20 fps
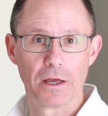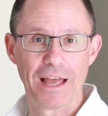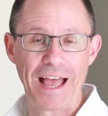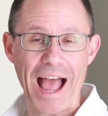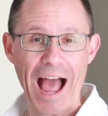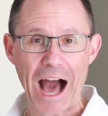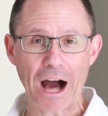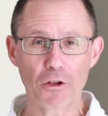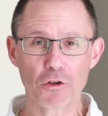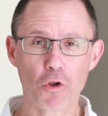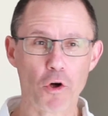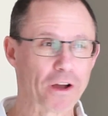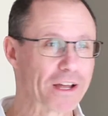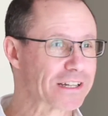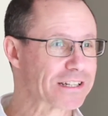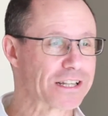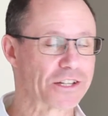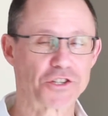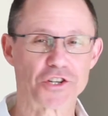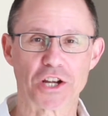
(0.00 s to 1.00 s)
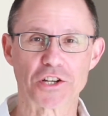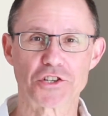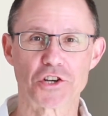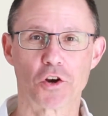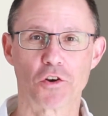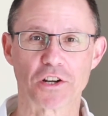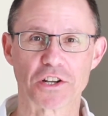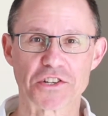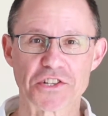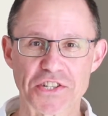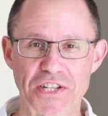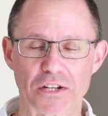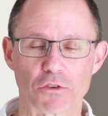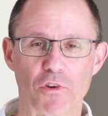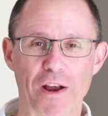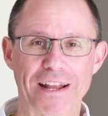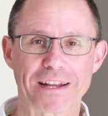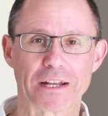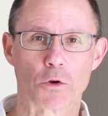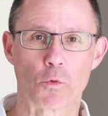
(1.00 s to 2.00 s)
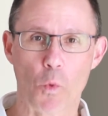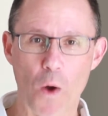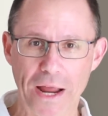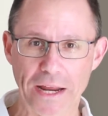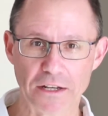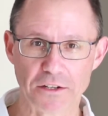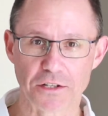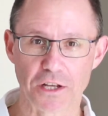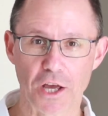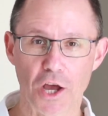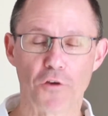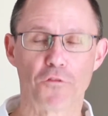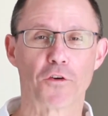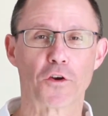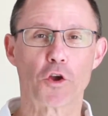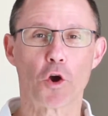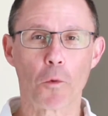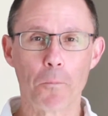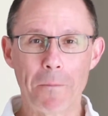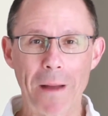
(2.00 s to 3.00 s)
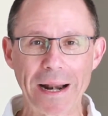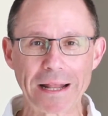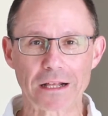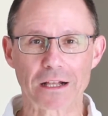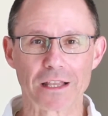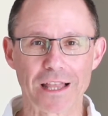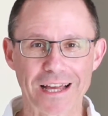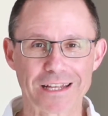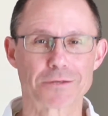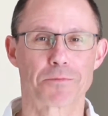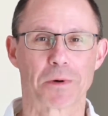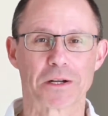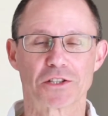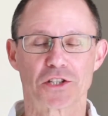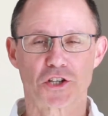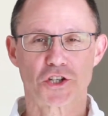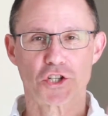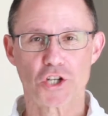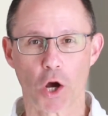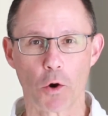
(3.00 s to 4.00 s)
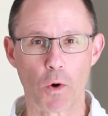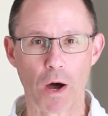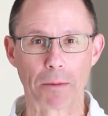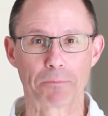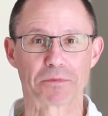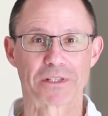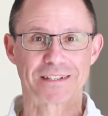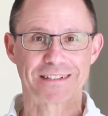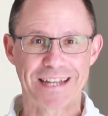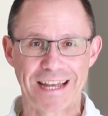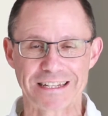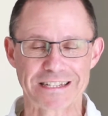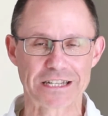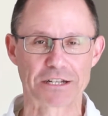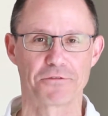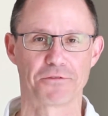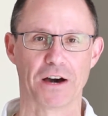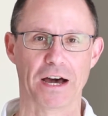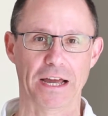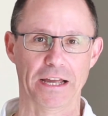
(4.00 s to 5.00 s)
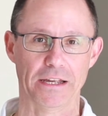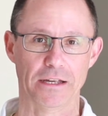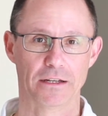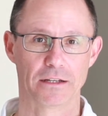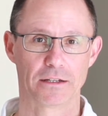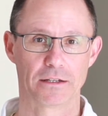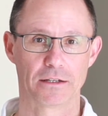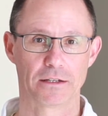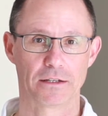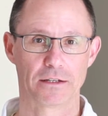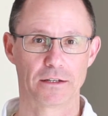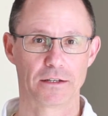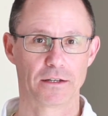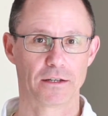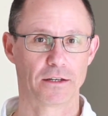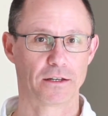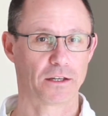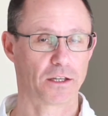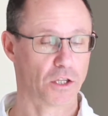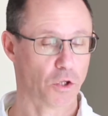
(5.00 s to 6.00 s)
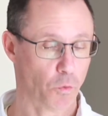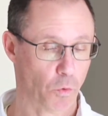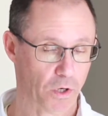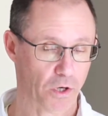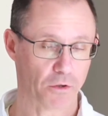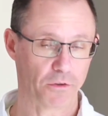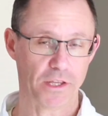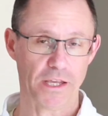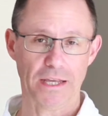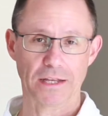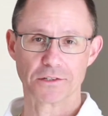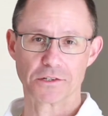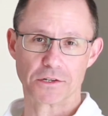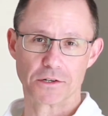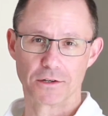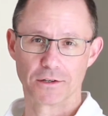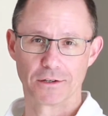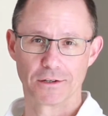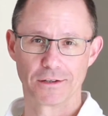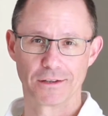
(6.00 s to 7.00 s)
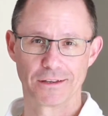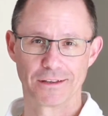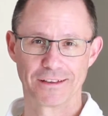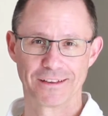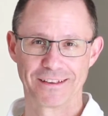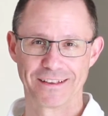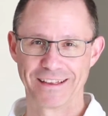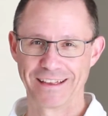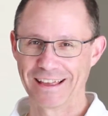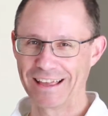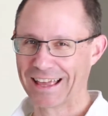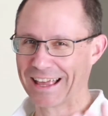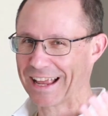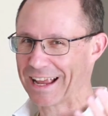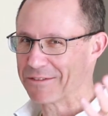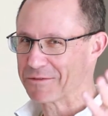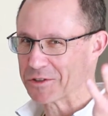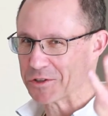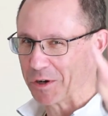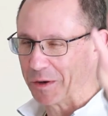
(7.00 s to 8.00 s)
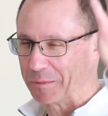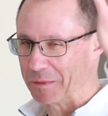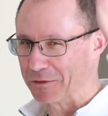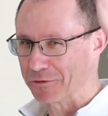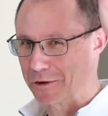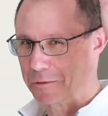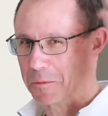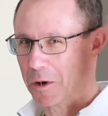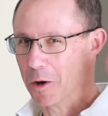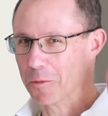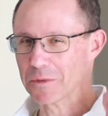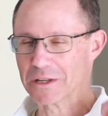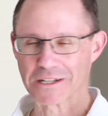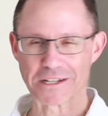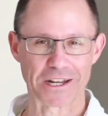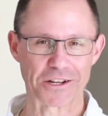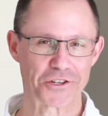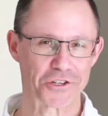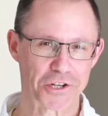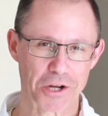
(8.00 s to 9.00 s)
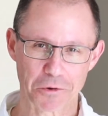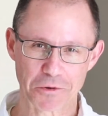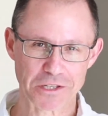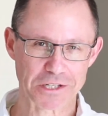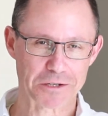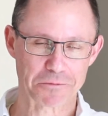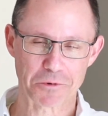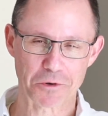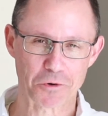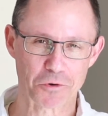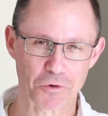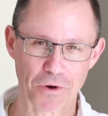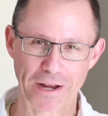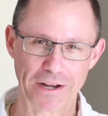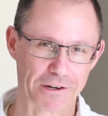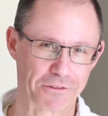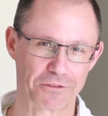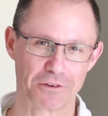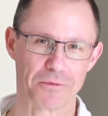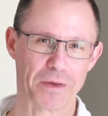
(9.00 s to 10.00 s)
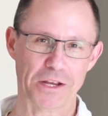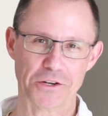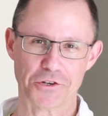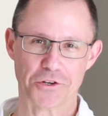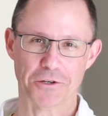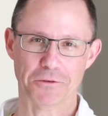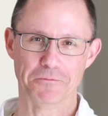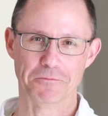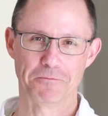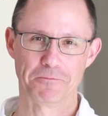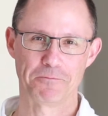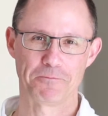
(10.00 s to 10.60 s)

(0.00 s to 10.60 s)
How long is the judge going to sit around and wait for your medical expert to show up to testify? You want to know the answer? Come join me for a moment as I share with you some great information.